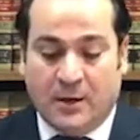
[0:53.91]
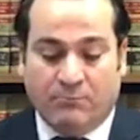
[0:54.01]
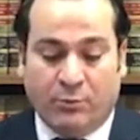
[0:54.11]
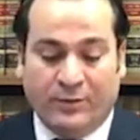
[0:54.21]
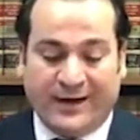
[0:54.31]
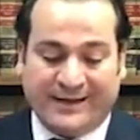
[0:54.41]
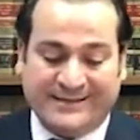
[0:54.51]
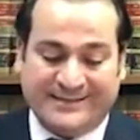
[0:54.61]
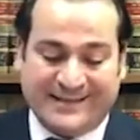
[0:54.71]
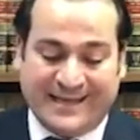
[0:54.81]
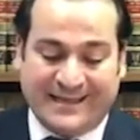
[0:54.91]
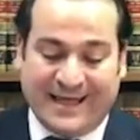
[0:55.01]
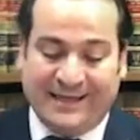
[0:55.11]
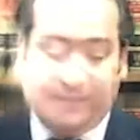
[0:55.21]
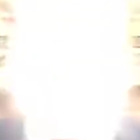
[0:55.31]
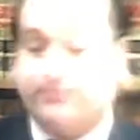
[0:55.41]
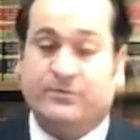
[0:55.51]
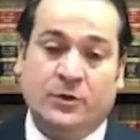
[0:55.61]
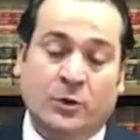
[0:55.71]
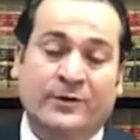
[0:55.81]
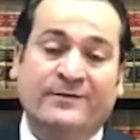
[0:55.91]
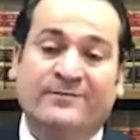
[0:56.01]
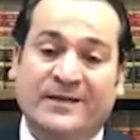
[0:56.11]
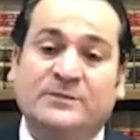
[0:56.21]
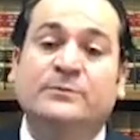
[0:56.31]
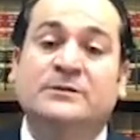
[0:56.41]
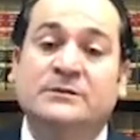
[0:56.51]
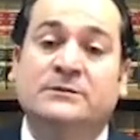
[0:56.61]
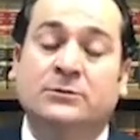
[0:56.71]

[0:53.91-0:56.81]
But what I can say that if your investment